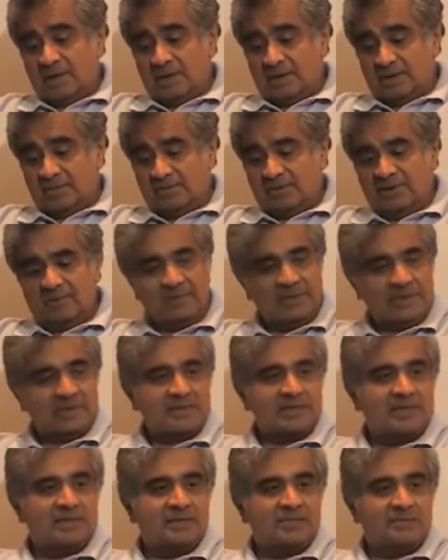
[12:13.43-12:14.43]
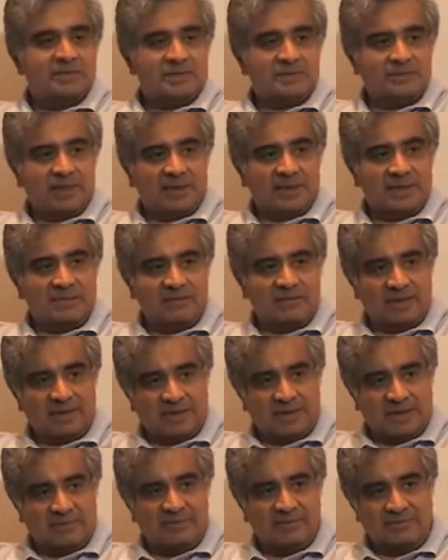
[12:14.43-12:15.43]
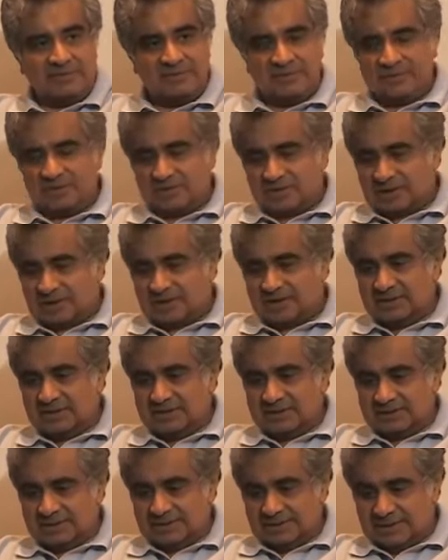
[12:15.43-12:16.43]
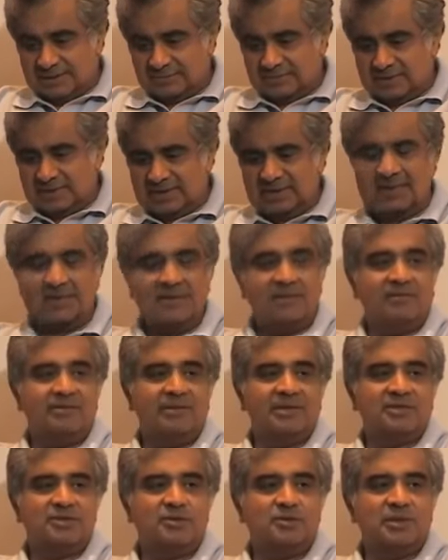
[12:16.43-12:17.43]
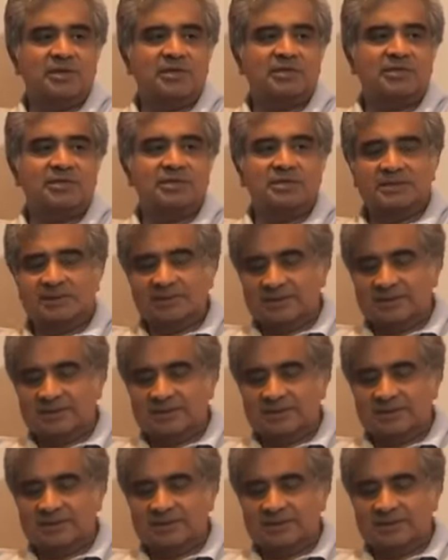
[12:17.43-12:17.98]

And five minutes later, Mr. Palkhiwala came. He was in the shower and he came and sat down next to us.